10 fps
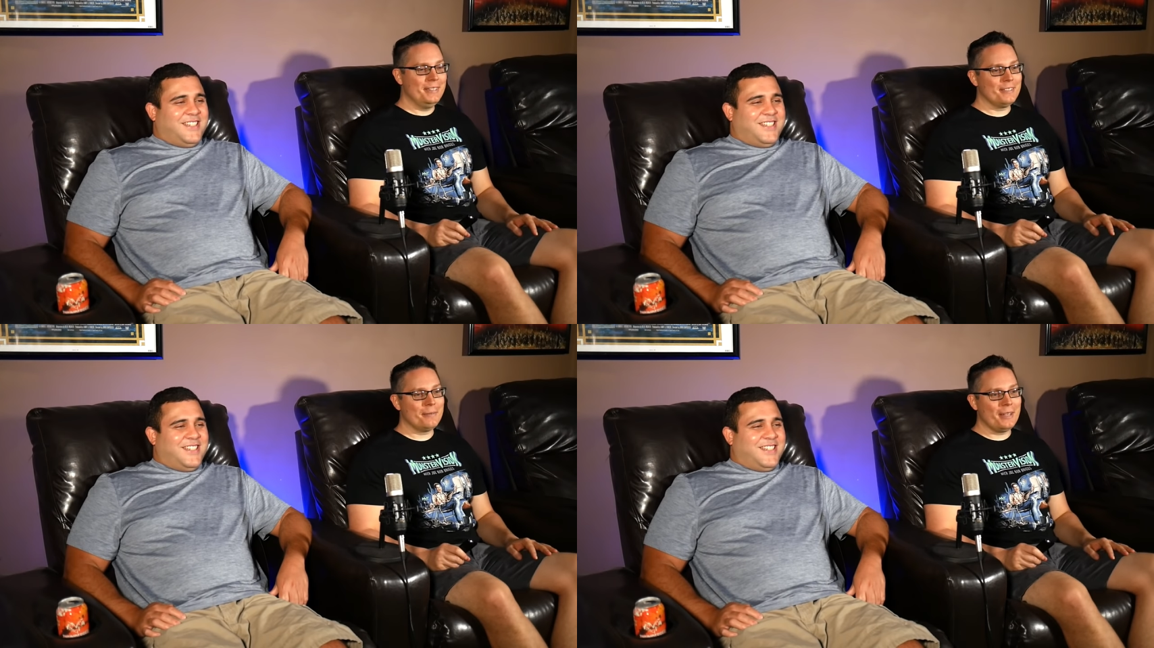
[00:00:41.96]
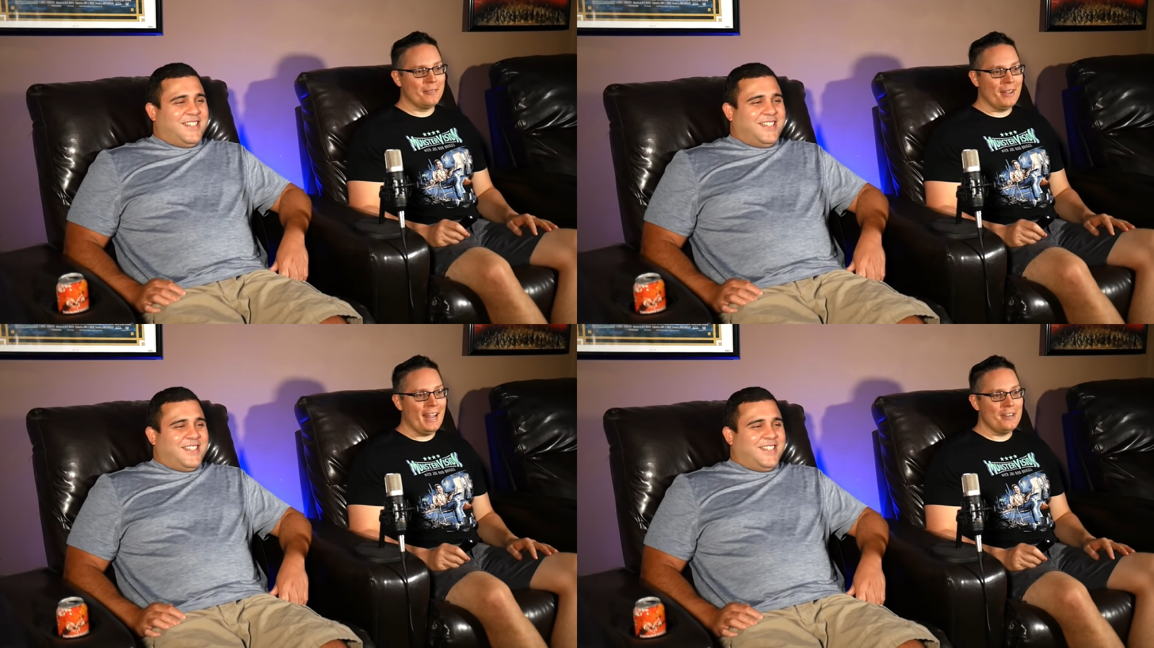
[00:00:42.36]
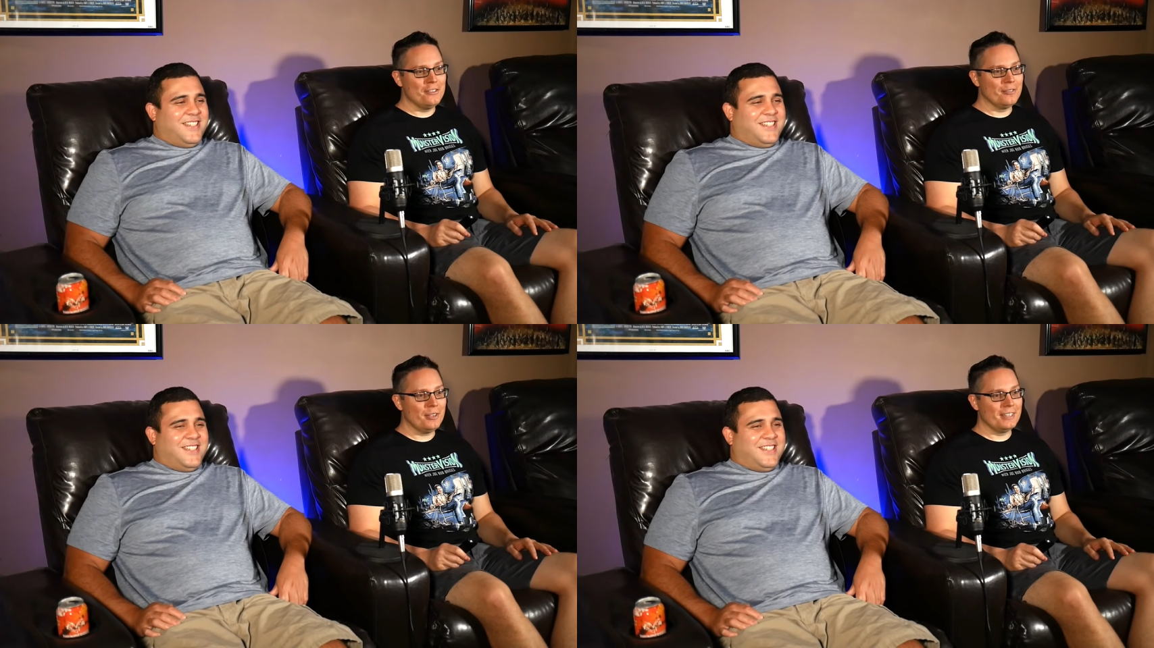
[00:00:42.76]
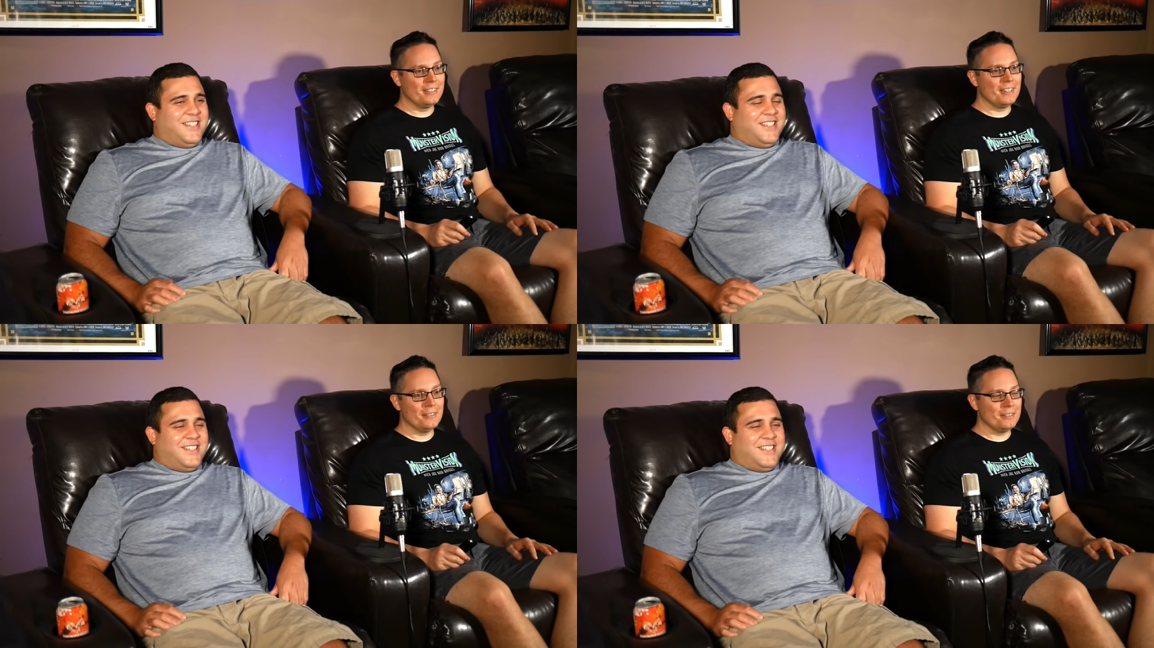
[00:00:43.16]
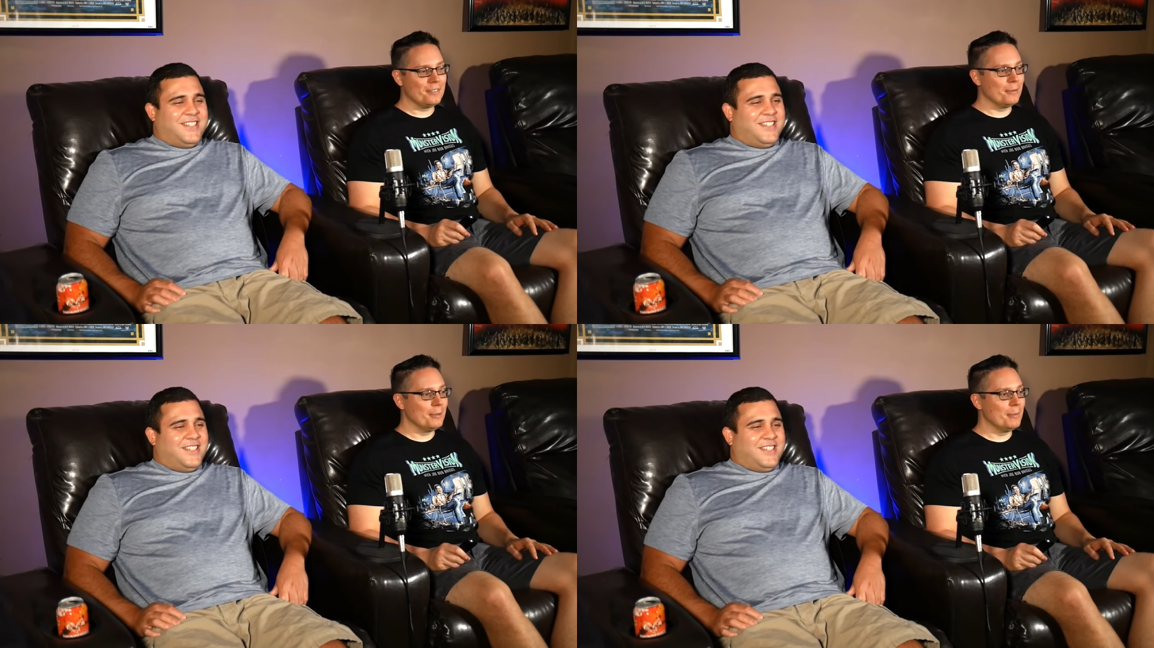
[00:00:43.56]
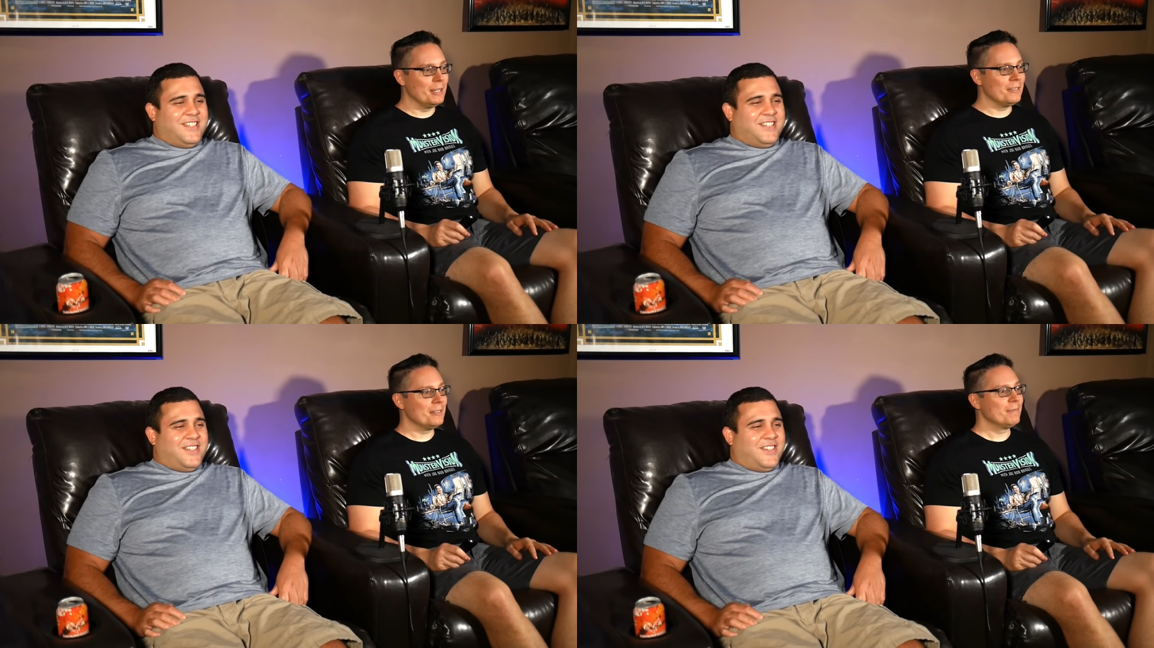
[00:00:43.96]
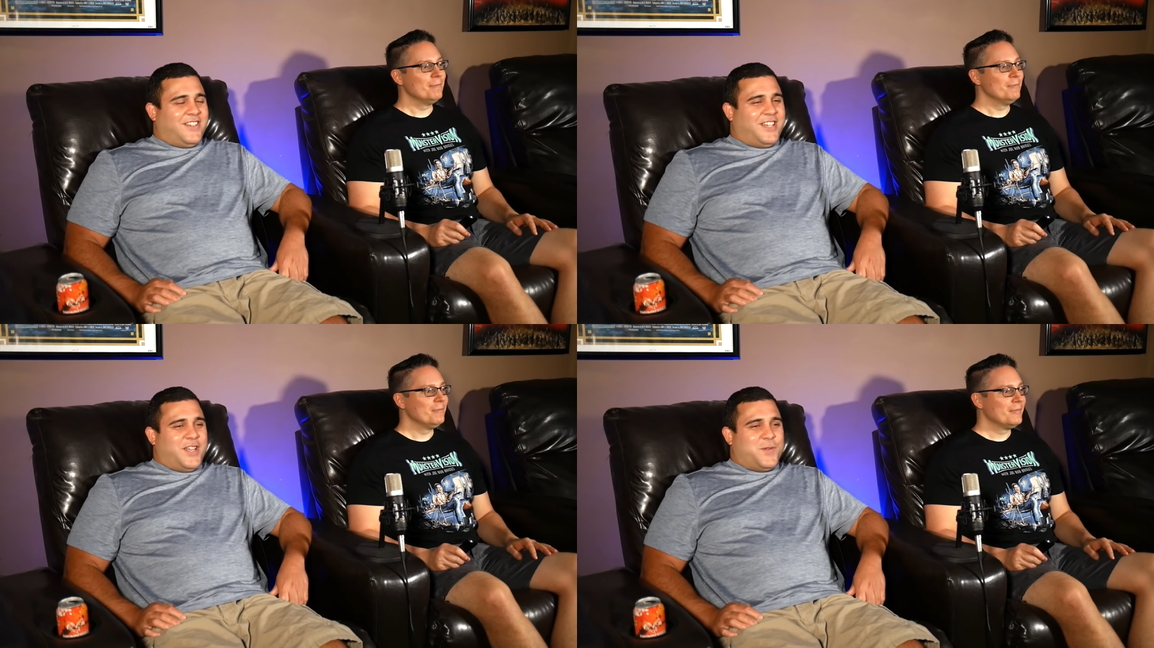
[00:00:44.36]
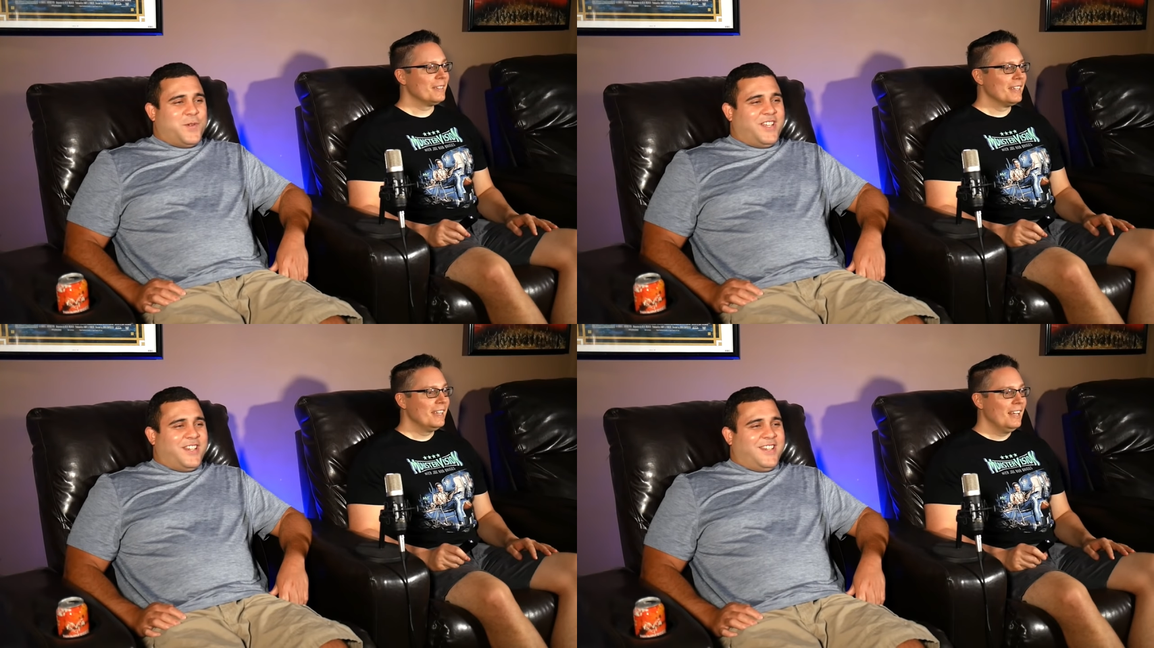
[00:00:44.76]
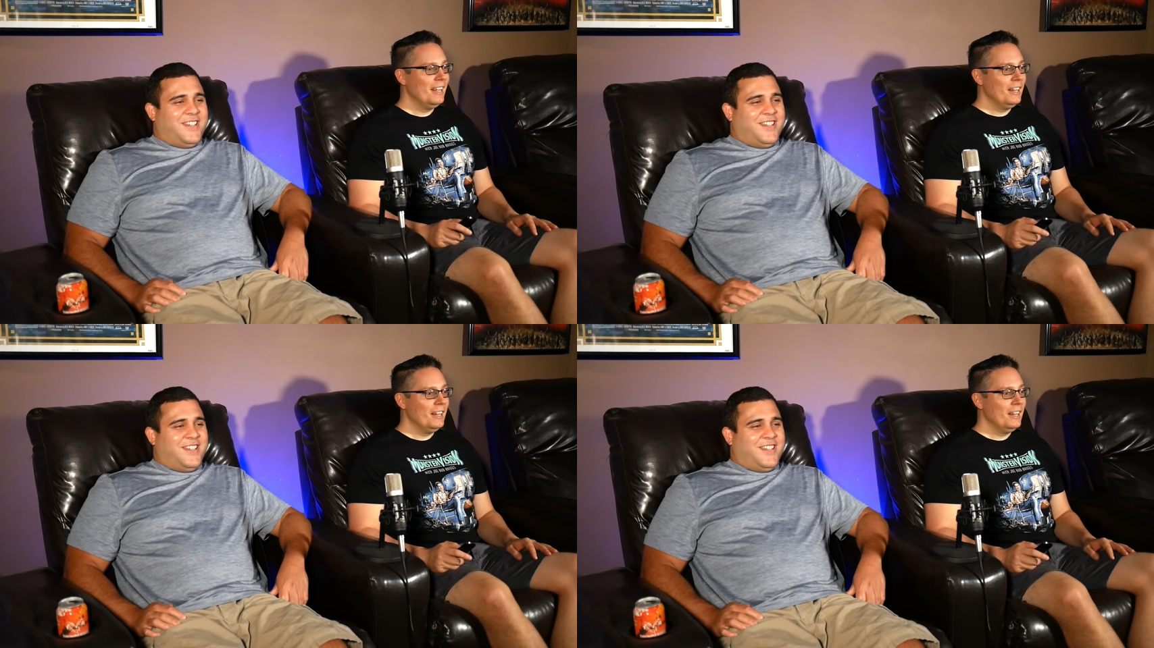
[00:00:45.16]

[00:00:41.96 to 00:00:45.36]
Speaker 1: some kind of agent fighting terrorists is going to be amazing. Oh, I can't wait.